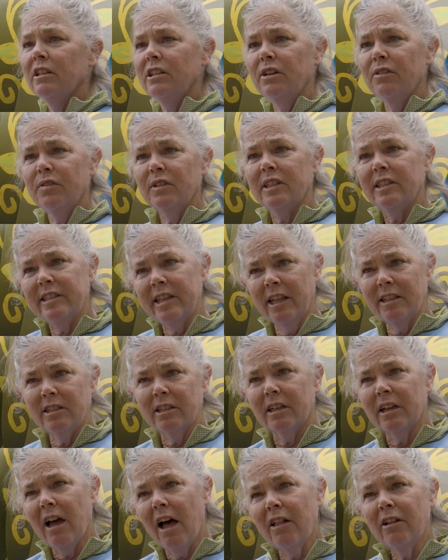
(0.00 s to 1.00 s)
a different sense
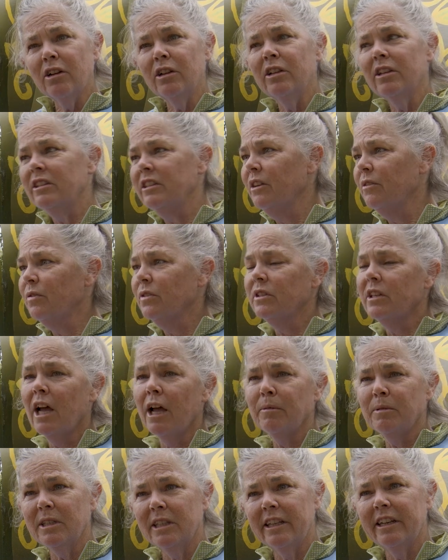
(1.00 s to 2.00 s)
of color at different
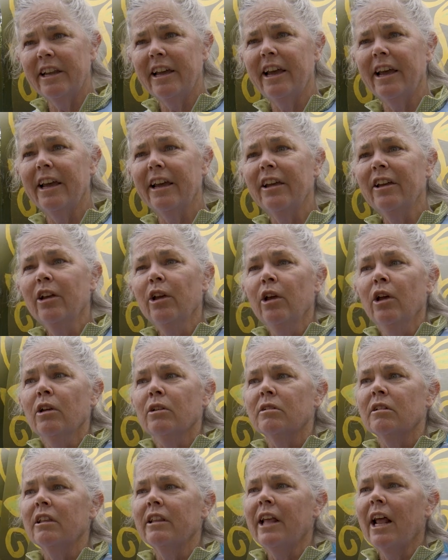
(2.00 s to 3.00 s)
times of the day.
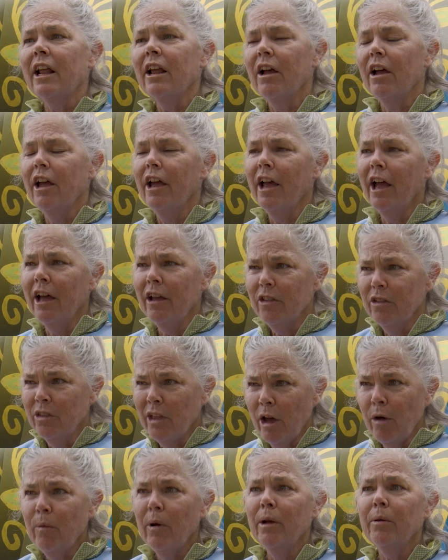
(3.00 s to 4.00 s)
So that
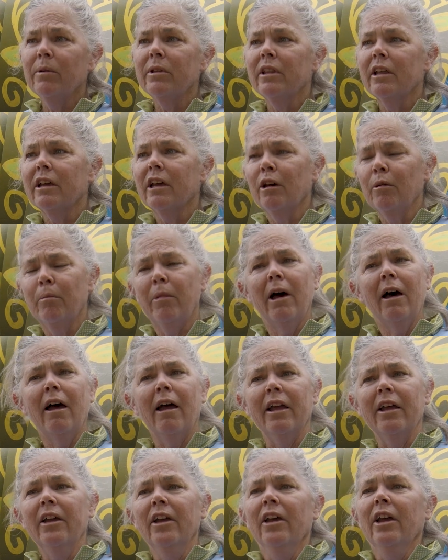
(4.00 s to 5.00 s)
way when they come
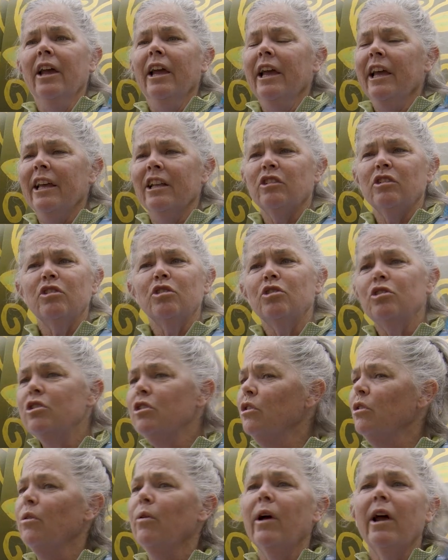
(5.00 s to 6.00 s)
by, it's
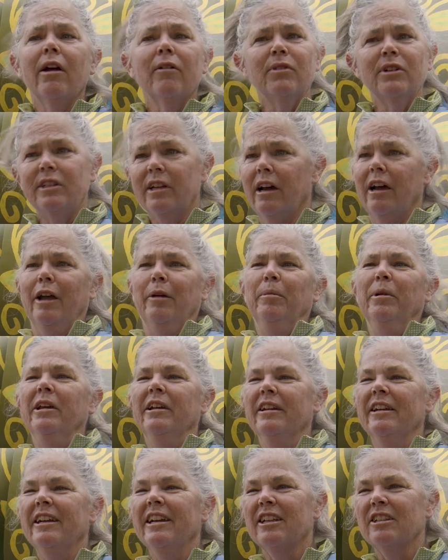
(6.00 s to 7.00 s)
new every time.
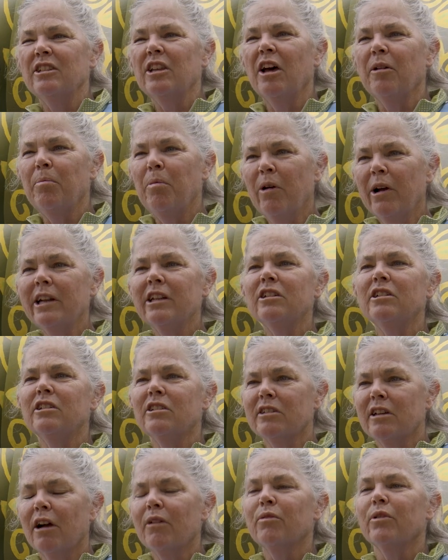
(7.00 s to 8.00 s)
It's a point of
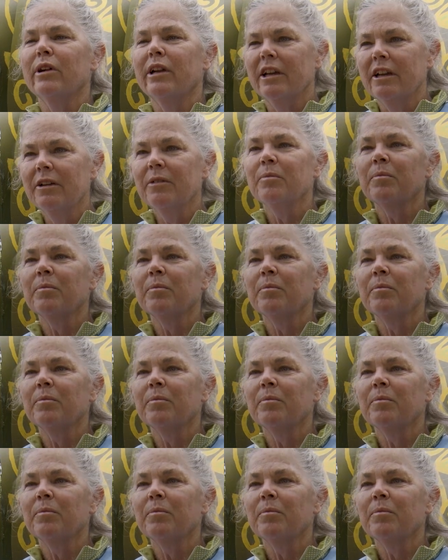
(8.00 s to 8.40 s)
discovery.